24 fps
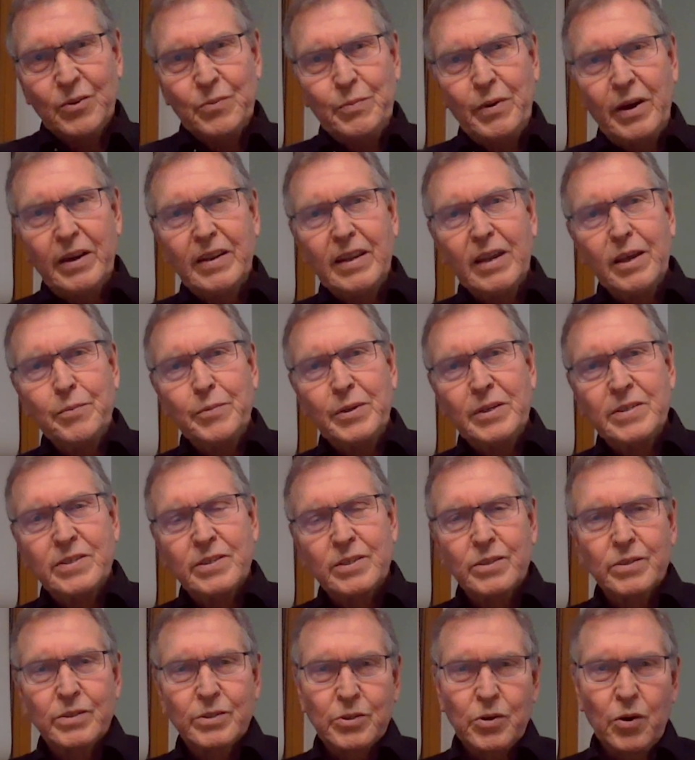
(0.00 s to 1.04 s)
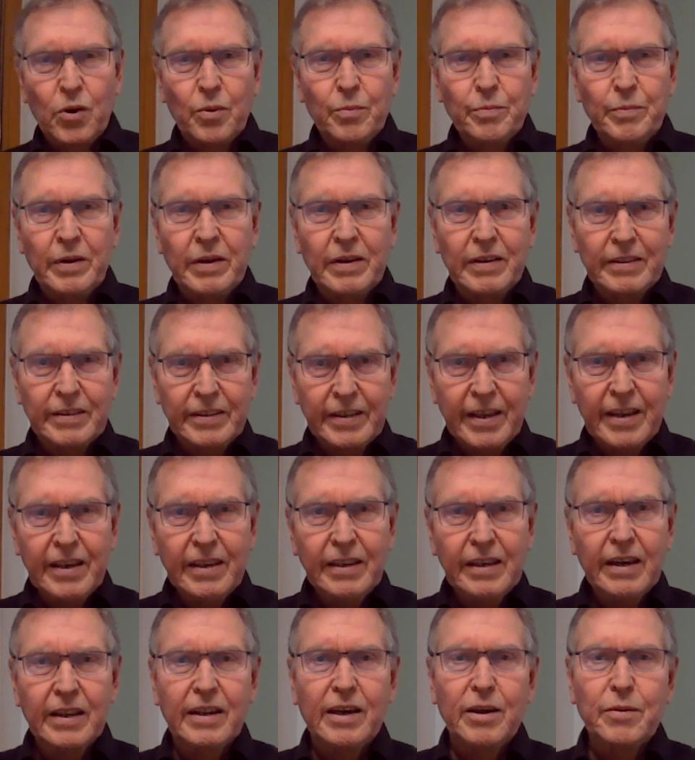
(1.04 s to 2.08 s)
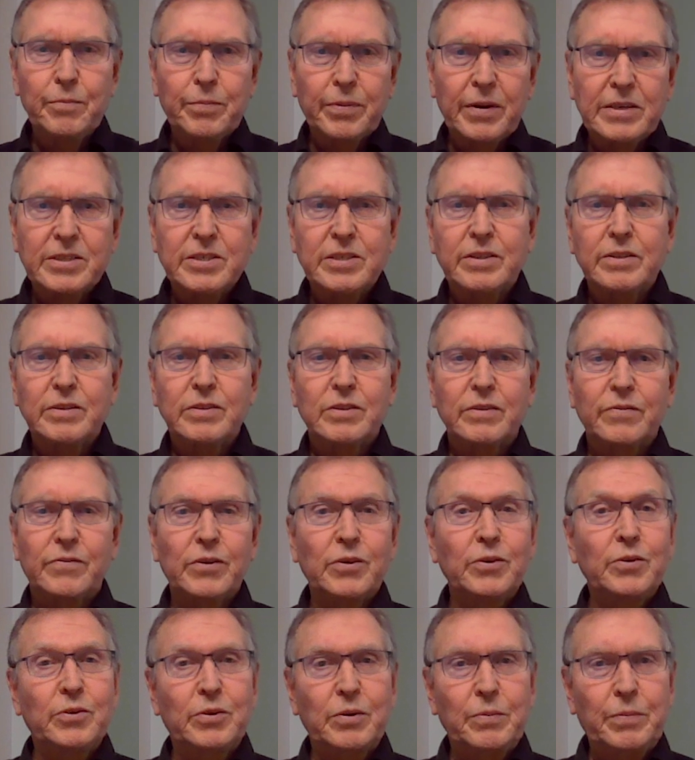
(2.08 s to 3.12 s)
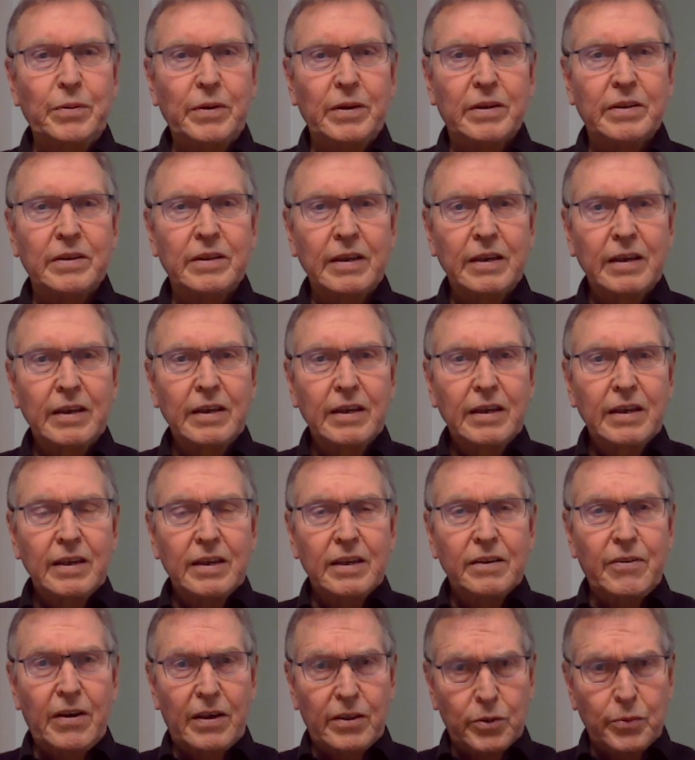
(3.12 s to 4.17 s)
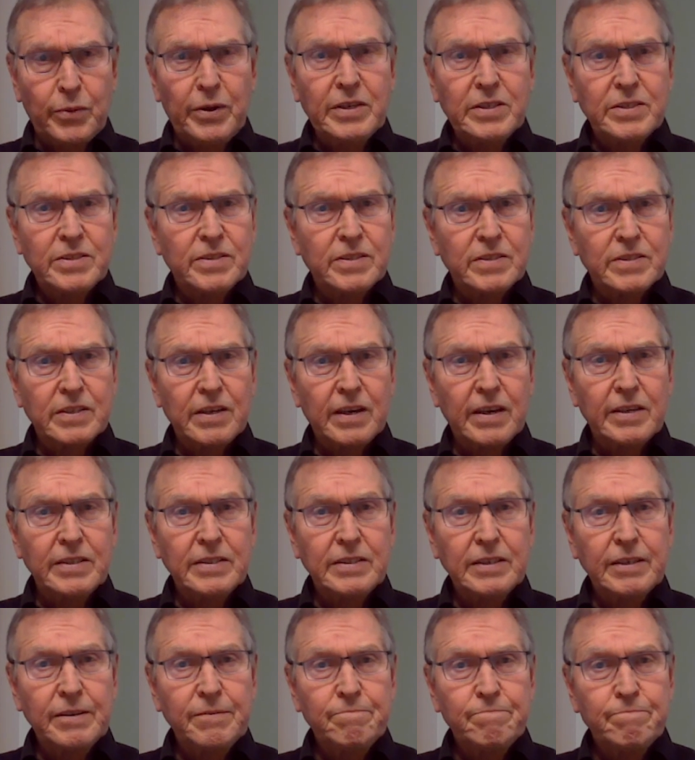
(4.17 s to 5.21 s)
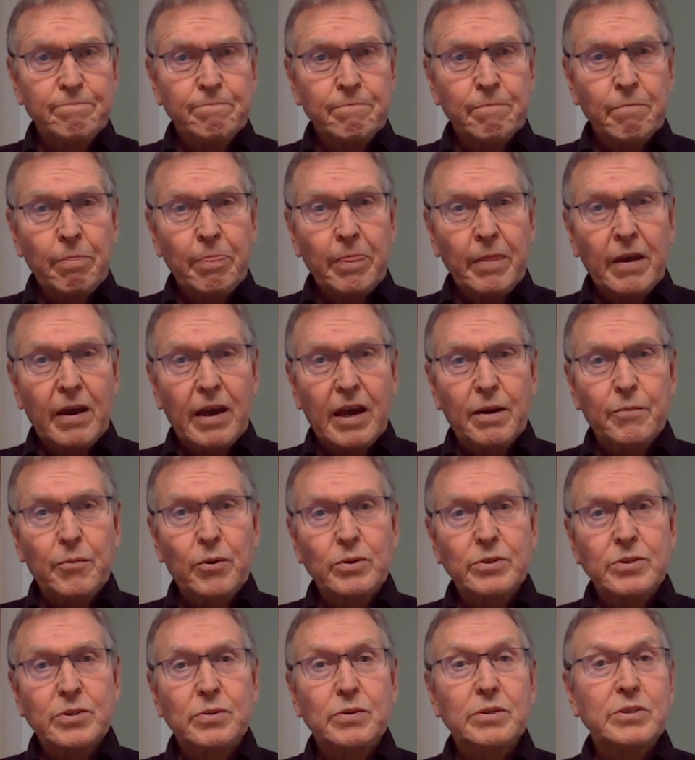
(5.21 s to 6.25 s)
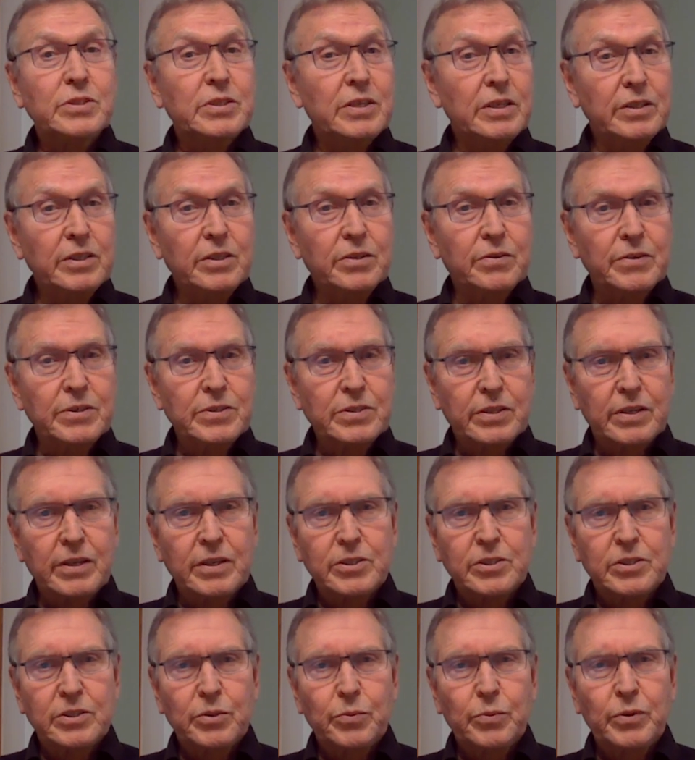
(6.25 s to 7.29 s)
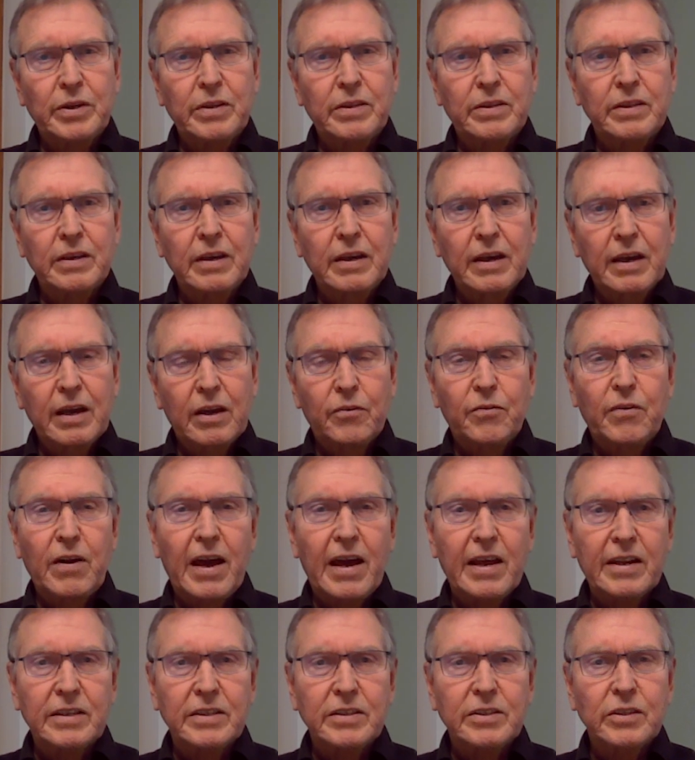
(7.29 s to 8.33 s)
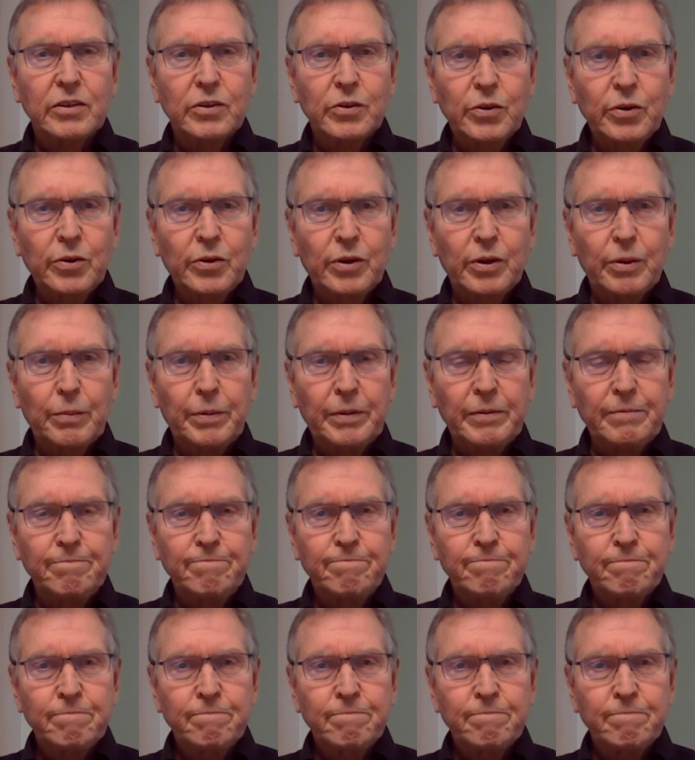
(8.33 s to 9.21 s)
my name is Tom Ling and I'm president of the European Evaluation Society. I'm also a senior researcher with Round Europe.